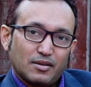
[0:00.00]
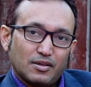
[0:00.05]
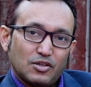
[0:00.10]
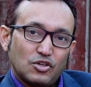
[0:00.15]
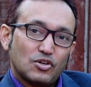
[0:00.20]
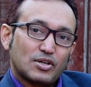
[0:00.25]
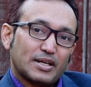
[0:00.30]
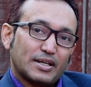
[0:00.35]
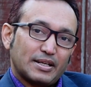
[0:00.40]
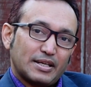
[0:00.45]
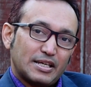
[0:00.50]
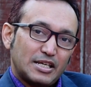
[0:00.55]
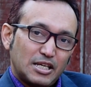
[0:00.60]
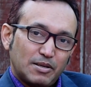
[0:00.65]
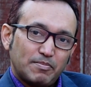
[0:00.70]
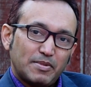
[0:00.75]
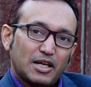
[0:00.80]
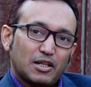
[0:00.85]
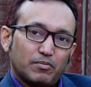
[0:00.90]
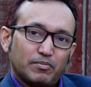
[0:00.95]
you can
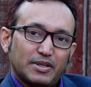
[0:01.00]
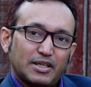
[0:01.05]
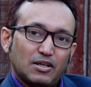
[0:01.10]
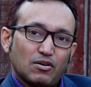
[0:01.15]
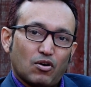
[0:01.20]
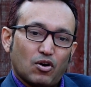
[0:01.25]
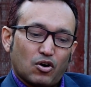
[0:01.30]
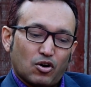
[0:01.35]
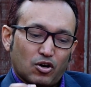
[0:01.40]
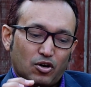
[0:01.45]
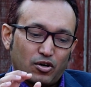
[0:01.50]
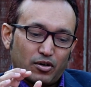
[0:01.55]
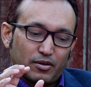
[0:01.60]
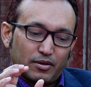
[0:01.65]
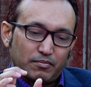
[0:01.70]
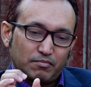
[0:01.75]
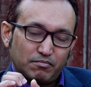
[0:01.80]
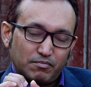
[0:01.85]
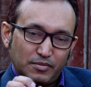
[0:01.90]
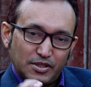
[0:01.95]
email me or
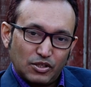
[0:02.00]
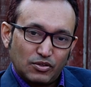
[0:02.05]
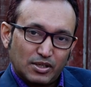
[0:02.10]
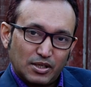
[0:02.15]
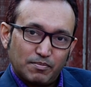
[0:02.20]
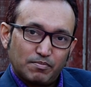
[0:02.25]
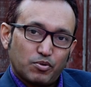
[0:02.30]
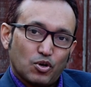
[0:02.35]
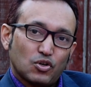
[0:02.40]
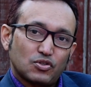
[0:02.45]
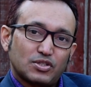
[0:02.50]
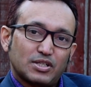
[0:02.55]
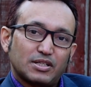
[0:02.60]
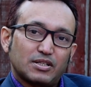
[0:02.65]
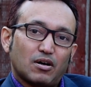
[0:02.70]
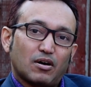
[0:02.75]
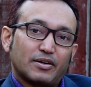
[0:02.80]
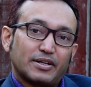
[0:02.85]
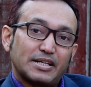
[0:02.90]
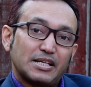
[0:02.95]
you can post it
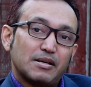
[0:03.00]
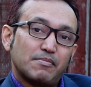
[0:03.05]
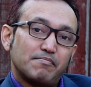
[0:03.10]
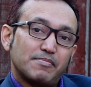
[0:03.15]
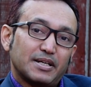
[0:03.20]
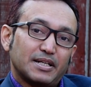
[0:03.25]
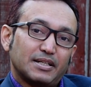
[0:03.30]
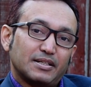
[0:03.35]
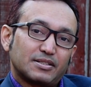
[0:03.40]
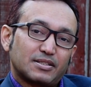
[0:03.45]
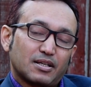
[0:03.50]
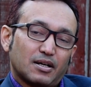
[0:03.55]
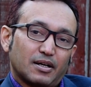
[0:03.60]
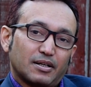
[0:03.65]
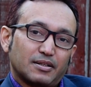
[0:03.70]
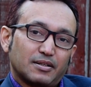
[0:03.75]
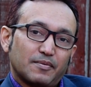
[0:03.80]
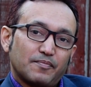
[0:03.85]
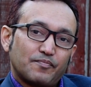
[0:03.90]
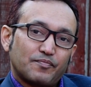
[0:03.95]
on EMBD
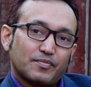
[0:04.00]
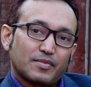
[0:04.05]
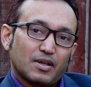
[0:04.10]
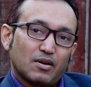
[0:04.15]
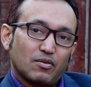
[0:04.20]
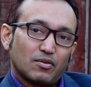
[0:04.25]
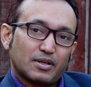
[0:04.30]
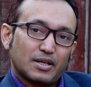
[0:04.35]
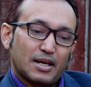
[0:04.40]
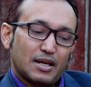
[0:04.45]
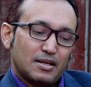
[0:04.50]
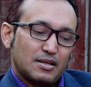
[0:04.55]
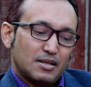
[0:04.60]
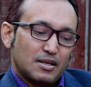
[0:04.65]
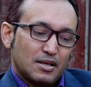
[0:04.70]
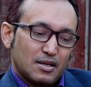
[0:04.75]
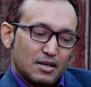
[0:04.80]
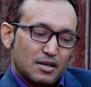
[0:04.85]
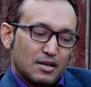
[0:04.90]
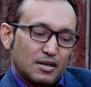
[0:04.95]
site. Okay?
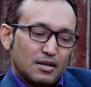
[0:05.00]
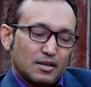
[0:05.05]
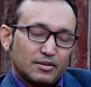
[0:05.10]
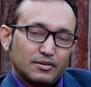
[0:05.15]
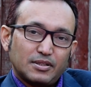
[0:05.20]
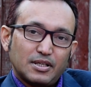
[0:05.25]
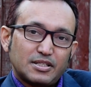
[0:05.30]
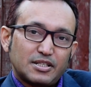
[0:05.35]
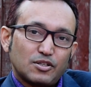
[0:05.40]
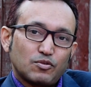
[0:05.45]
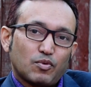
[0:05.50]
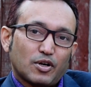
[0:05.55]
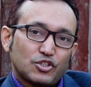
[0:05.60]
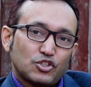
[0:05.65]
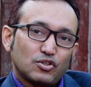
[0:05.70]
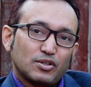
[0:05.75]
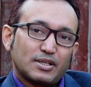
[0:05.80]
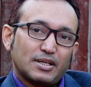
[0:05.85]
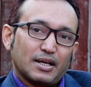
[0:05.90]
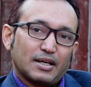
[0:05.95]
This is
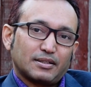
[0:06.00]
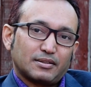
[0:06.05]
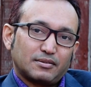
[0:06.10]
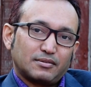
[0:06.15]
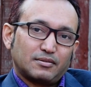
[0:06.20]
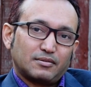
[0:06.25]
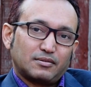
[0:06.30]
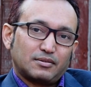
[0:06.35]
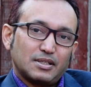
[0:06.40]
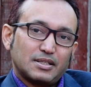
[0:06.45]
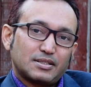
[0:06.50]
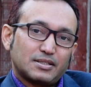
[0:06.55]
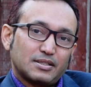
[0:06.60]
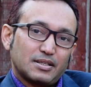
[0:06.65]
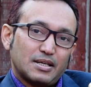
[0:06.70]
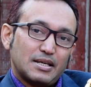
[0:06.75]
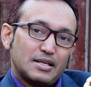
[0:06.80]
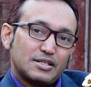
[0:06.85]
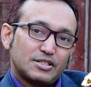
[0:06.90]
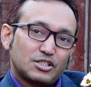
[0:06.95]
what you get. This
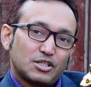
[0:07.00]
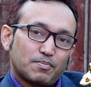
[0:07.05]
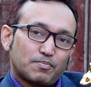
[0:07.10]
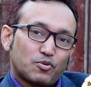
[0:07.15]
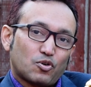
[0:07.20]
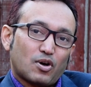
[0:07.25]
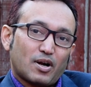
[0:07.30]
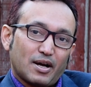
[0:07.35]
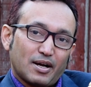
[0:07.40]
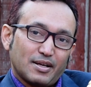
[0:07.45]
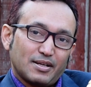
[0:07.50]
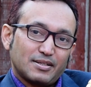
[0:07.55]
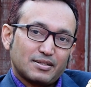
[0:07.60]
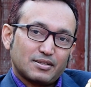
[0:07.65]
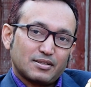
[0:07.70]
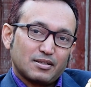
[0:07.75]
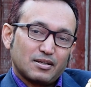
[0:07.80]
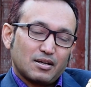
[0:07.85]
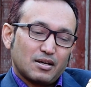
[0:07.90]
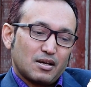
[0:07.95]
is the
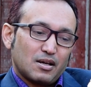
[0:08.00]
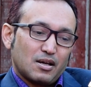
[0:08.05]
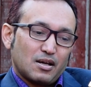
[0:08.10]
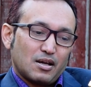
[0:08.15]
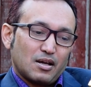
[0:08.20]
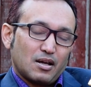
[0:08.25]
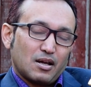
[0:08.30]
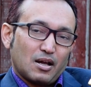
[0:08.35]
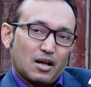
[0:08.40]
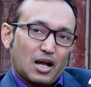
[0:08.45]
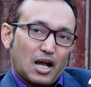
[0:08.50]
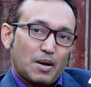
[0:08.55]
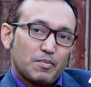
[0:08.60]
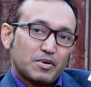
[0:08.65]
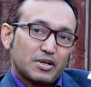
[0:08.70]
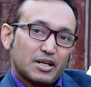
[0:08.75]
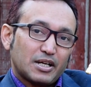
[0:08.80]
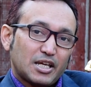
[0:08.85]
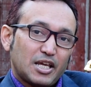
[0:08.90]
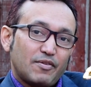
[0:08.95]
prize. I'm
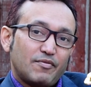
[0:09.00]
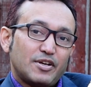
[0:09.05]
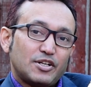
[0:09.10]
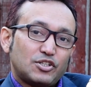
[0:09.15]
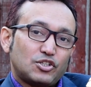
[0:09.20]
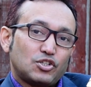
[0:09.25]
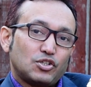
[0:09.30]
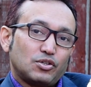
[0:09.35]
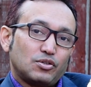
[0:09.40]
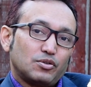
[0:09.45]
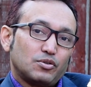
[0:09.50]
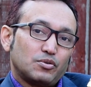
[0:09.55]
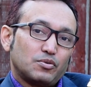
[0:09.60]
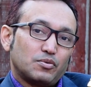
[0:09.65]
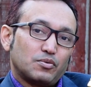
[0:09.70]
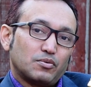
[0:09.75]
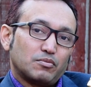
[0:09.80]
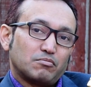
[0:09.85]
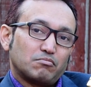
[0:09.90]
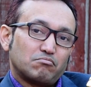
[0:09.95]
gonna give it to you
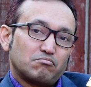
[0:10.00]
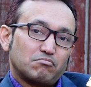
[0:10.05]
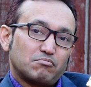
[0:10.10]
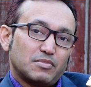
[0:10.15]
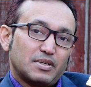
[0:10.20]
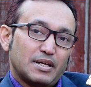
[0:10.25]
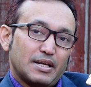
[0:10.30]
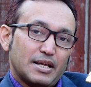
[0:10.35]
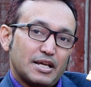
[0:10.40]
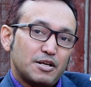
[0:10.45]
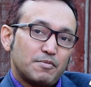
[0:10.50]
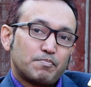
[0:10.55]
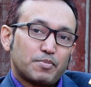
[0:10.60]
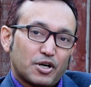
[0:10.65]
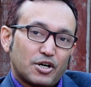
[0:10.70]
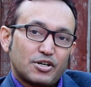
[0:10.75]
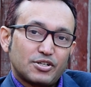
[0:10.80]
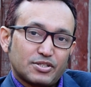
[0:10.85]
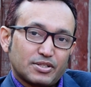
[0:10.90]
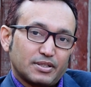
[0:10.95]
in
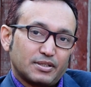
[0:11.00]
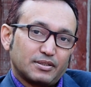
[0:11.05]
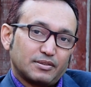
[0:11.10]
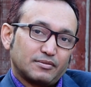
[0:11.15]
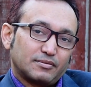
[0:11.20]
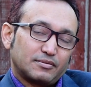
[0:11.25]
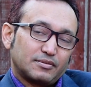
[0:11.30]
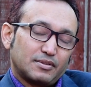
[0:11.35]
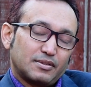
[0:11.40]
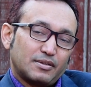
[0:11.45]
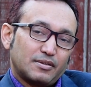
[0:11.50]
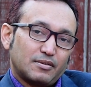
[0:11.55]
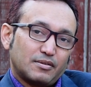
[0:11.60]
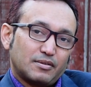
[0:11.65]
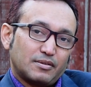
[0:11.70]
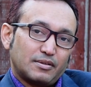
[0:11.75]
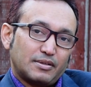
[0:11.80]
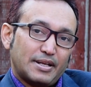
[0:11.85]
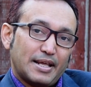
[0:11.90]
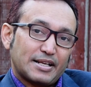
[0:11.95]
person
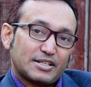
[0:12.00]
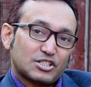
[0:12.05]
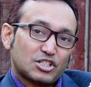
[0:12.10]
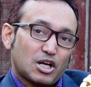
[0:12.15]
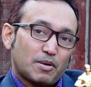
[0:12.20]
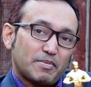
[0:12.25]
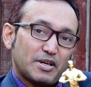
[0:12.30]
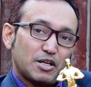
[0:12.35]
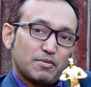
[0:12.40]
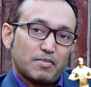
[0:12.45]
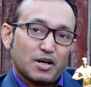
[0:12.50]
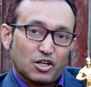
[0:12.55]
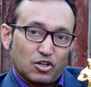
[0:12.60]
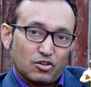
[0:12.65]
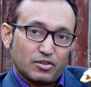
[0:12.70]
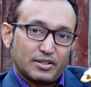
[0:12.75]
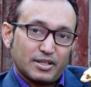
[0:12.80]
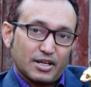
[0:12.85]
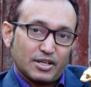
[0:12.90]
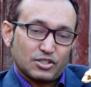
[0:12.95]
next time in
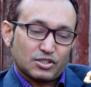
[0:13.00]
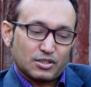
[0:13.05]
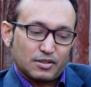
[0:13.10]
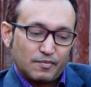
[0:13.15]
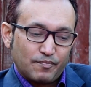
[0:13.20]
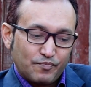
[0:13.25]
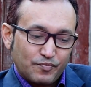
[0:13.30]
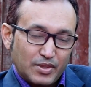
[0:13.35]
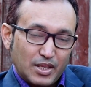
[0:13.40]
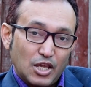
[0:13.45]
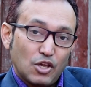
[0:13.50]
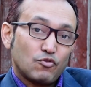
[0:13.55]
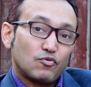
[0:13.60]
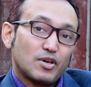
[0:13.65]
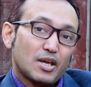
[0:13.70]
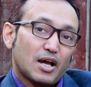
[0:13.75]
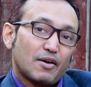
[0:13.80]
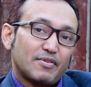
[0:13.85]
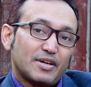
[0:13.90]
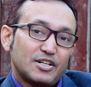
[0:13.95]
Bangladesh if
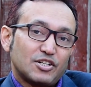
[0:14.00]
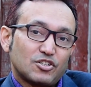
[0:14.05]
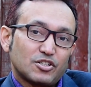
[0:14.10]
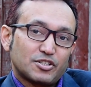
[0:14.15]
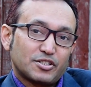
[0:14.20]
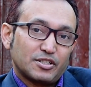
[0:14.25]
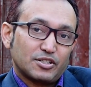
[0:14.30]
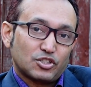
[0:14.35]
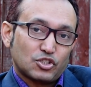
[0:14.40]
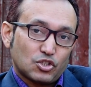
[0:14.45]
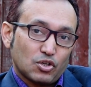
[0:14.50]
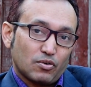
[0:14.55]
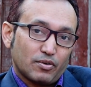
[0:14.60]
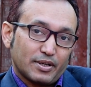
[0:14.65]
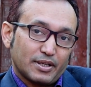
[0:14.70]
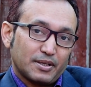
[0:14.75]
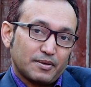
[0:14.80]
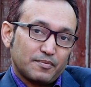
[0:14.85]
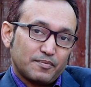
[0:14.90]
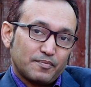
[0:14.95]
you have an interesting story.